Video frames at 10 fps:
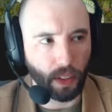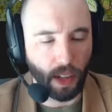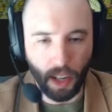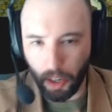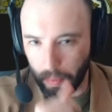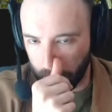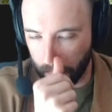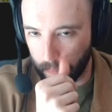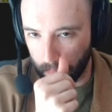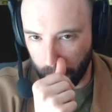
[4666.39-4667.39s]

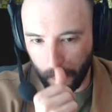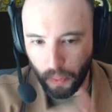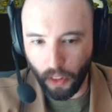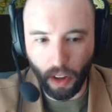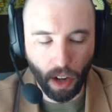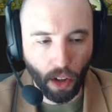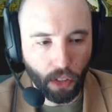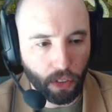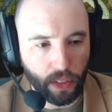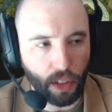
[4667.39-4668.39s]

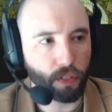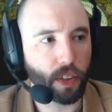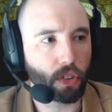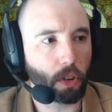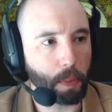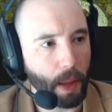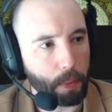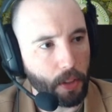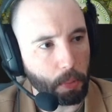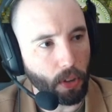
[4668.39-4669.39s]
The official
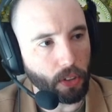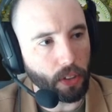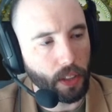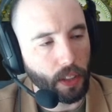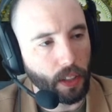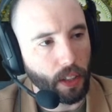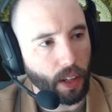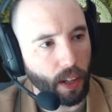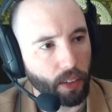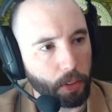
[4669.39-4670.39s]
map in the book,
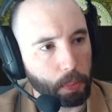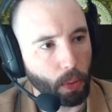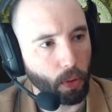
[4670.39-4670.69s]
let's pull it